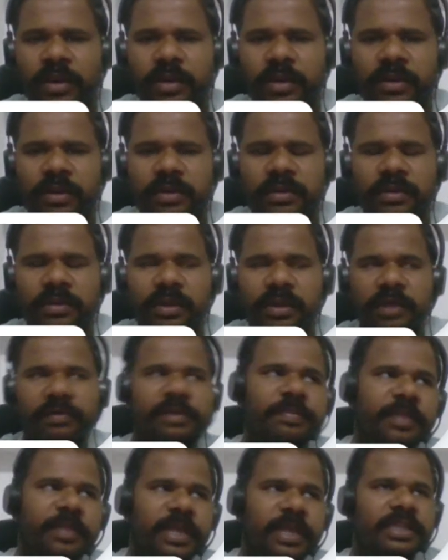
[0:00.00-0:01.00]

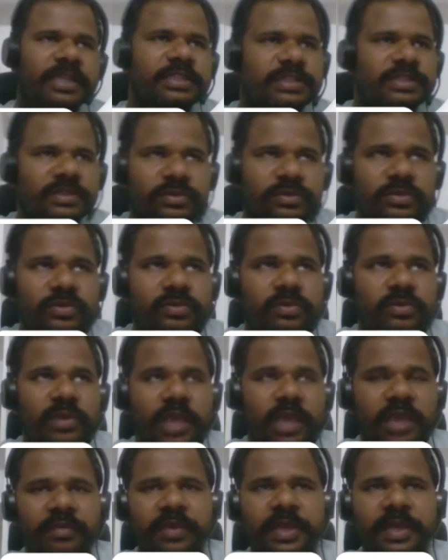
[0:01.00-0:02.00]
Our plan is to
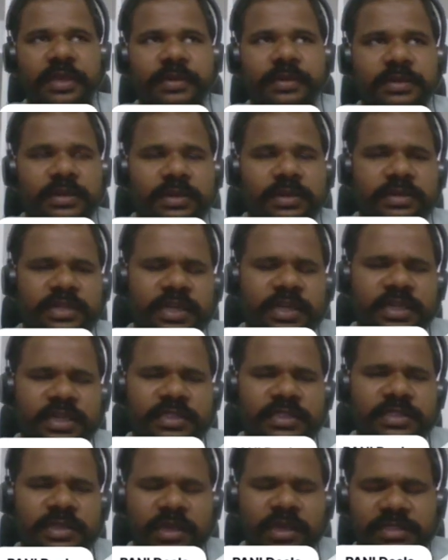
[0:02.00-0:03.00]
have a 10
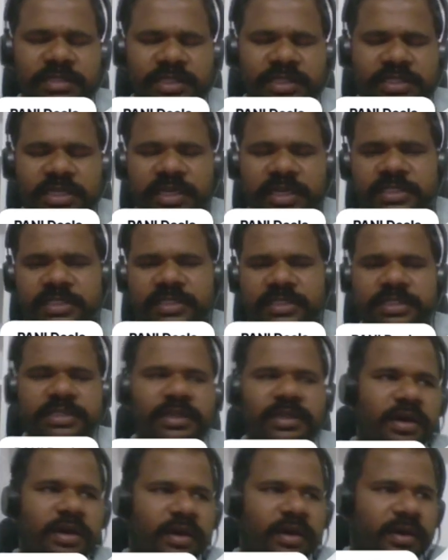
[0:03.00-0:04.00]
digit, 16 digit
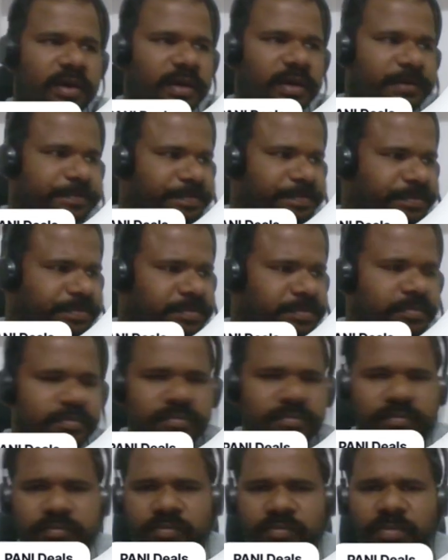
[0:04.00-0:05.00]
or
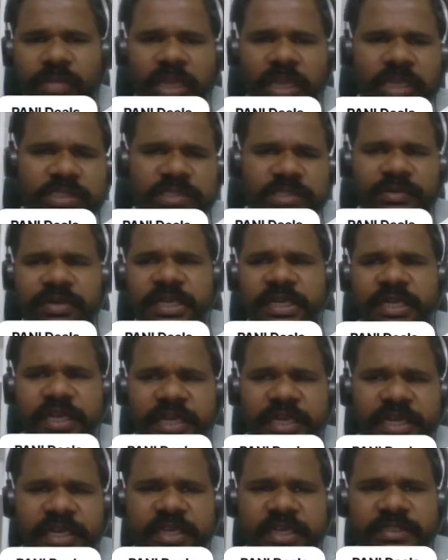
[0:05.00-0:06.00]
17,
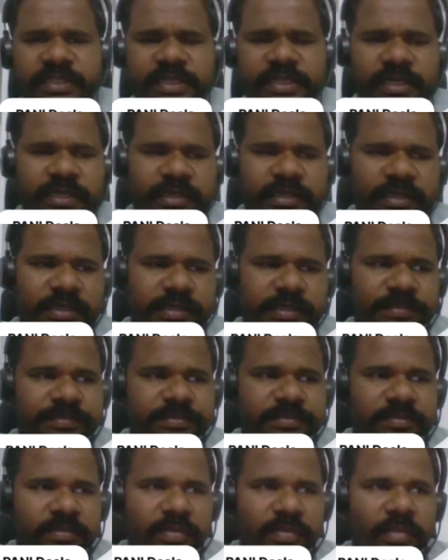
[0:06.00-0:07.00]
18 digit
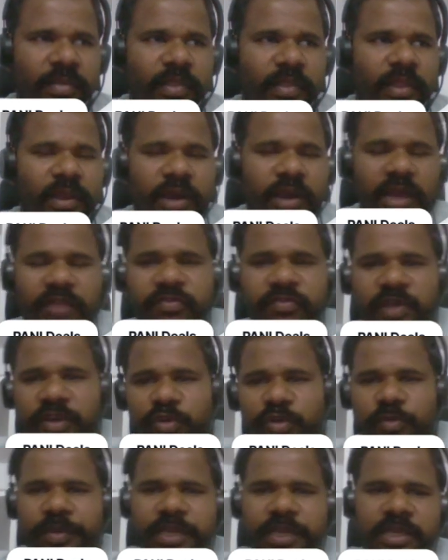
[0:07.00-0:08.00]

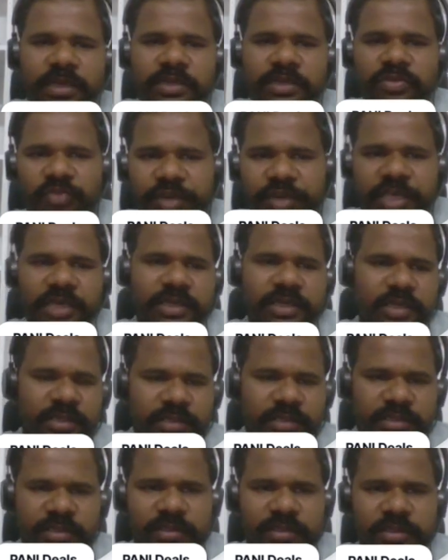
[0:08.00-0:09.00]
alphanumeric unique
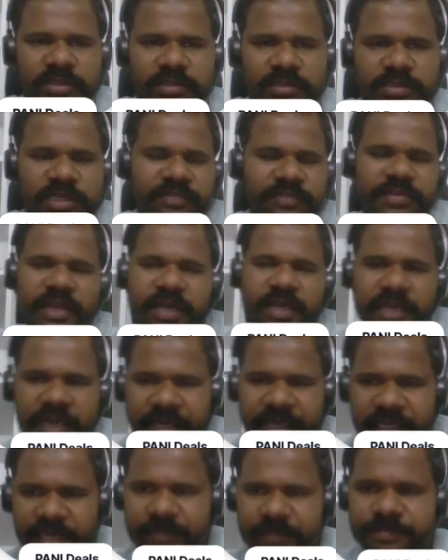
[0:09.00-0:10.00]
certificate
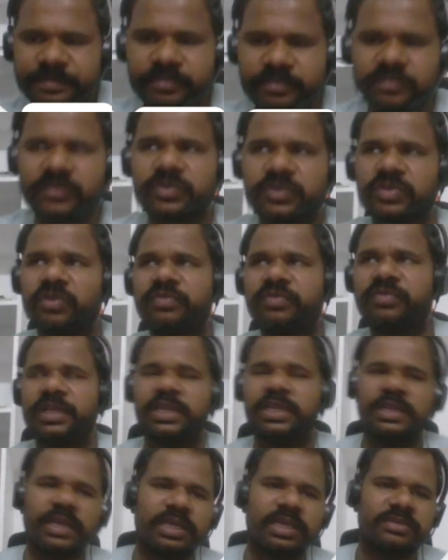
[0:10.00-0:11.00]
ID. So for
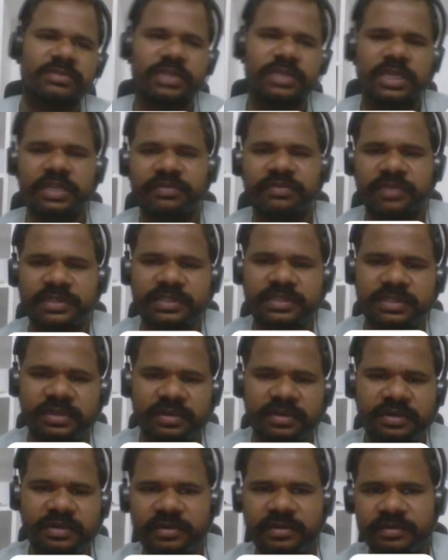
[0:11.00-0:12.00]
that, actually, for
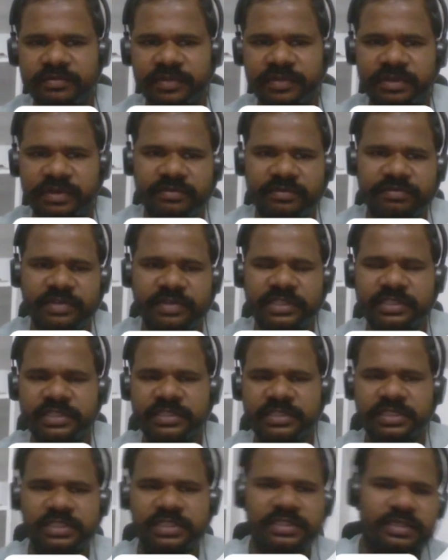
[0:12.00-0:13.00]

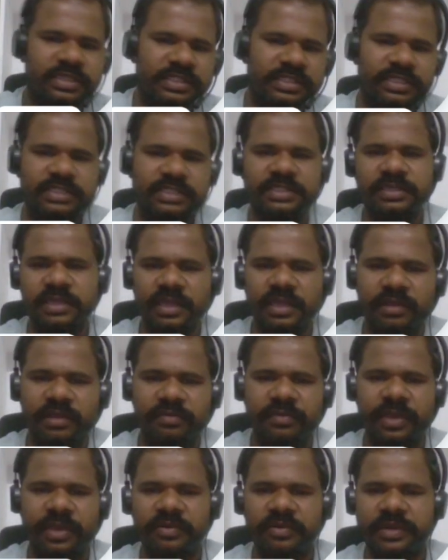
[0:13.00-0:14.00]
first 6 digits,
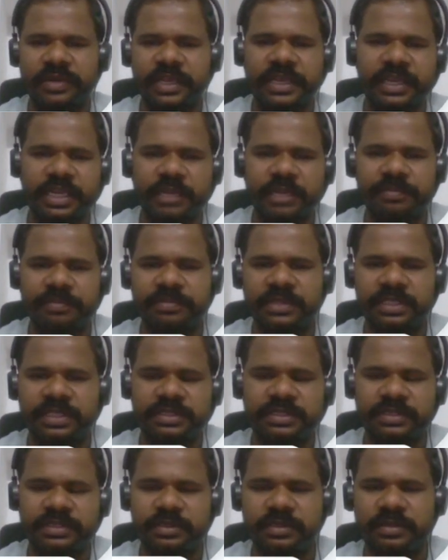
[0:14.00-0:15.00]
we have taken up
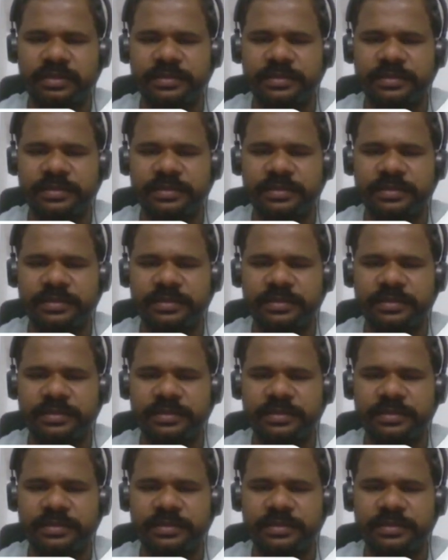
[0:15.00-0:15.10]
this